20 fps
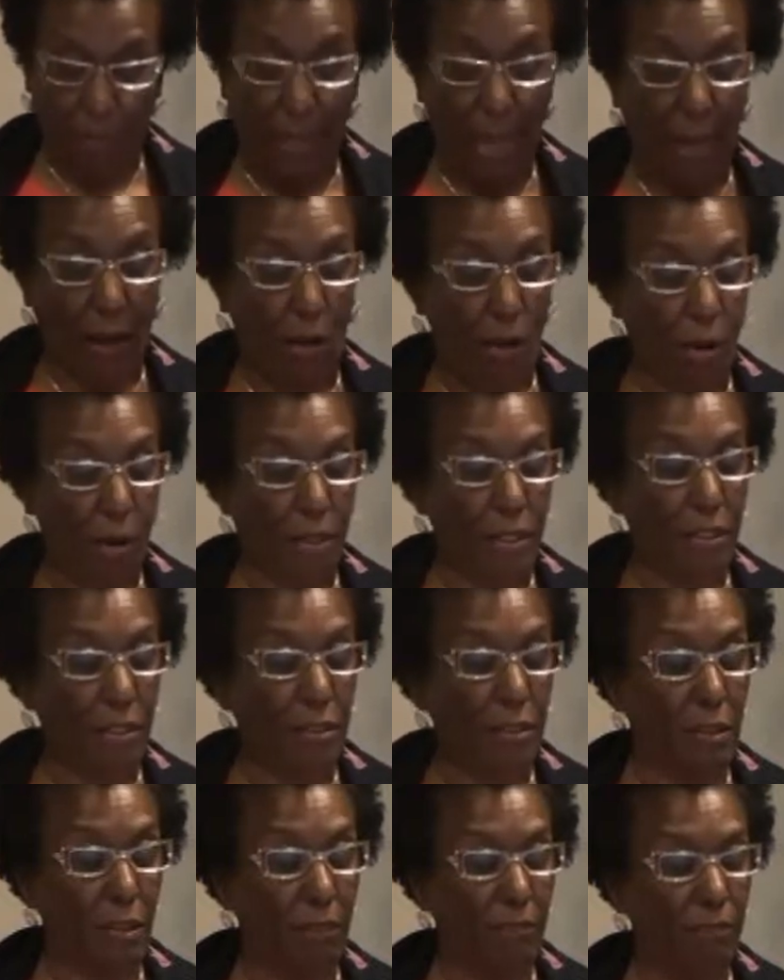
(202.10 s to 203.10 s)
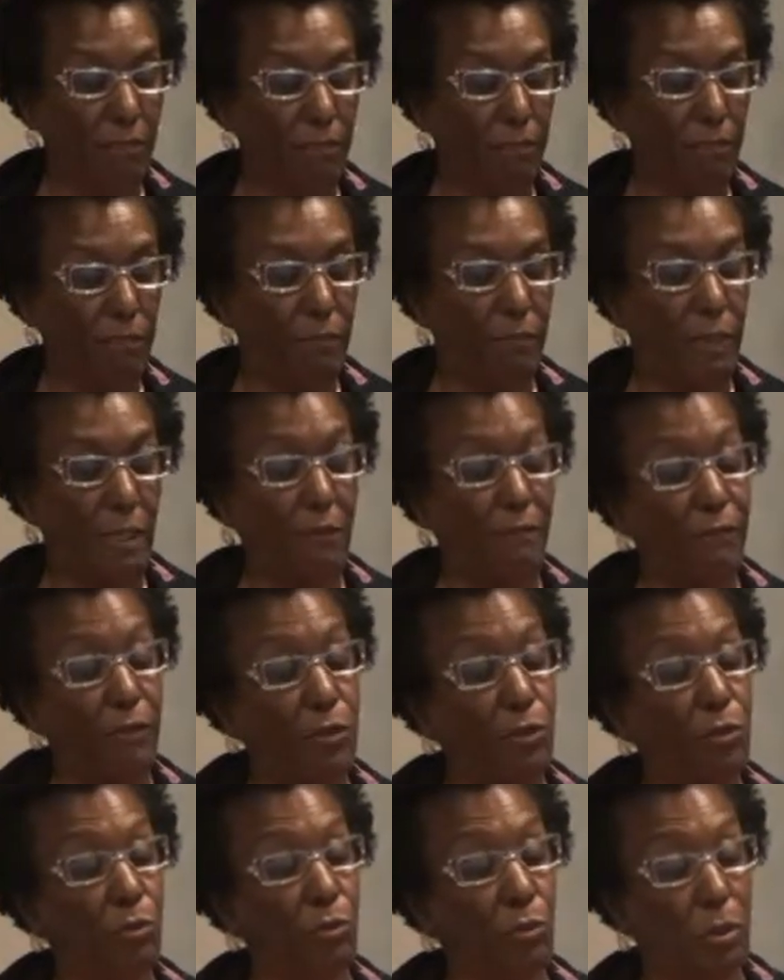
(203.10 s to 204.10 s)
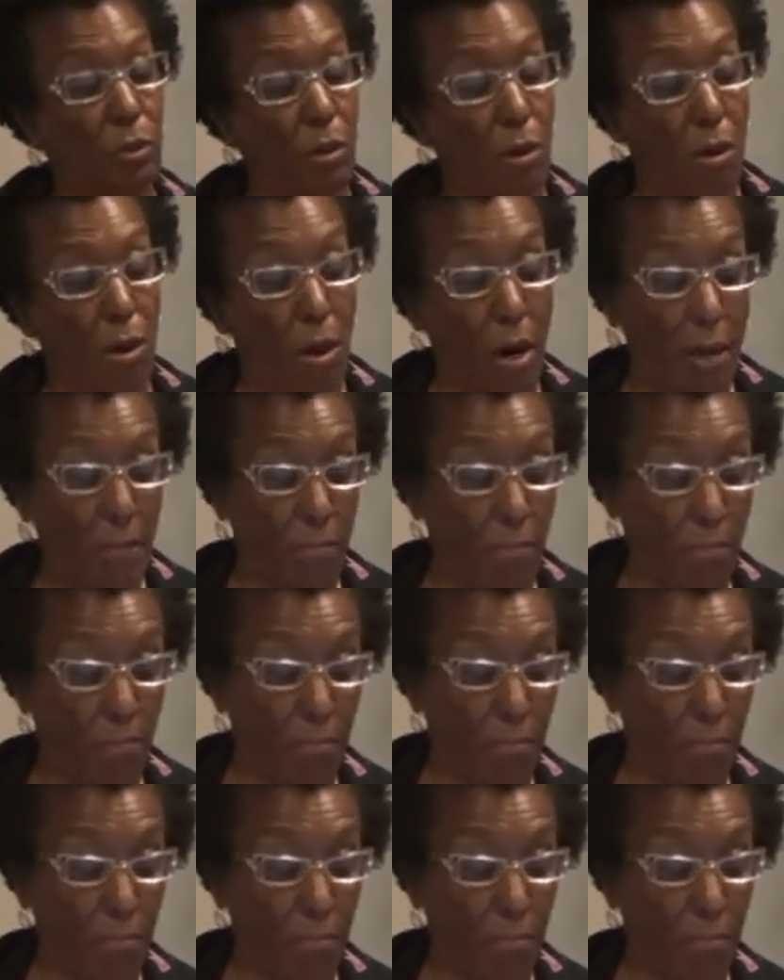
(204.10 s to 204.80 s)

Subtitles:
black artists and the visual art